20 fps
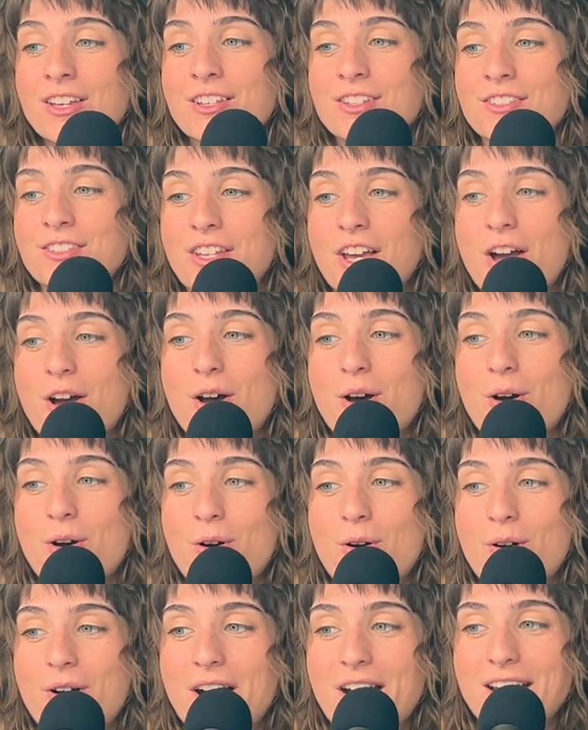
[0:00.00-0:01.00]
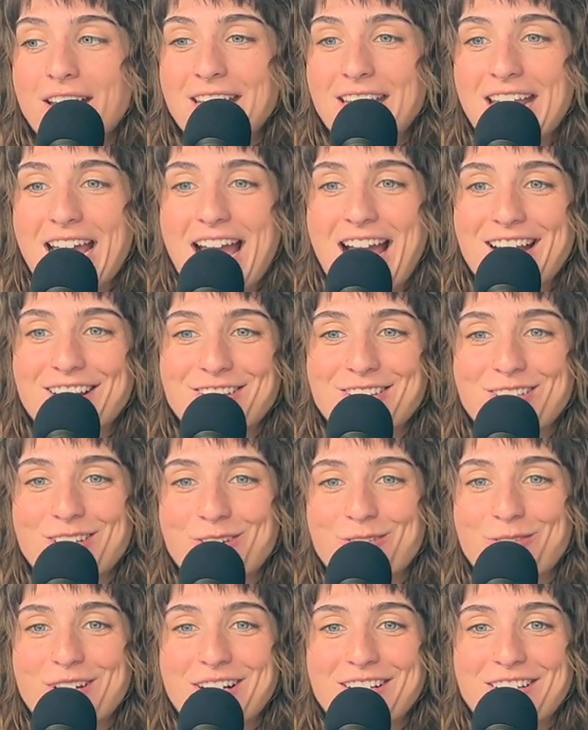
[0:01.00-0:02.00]
So yeah, just a
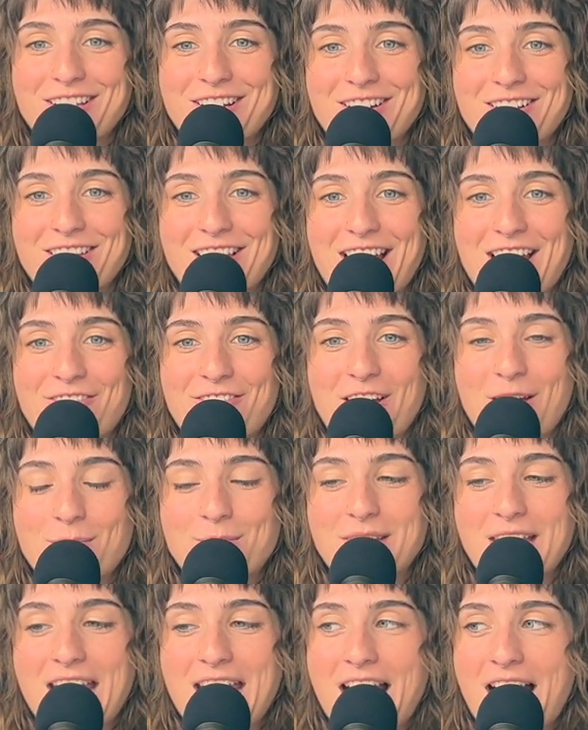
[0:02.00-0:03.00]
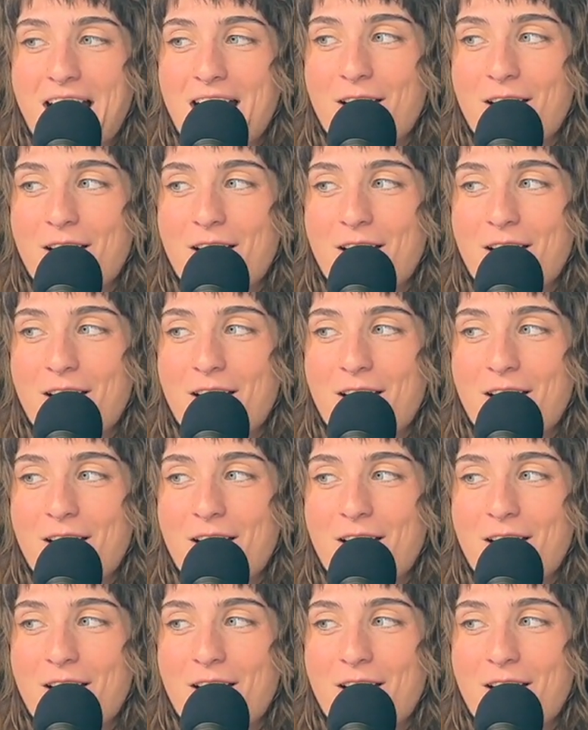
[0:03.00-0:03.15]
quick little life update.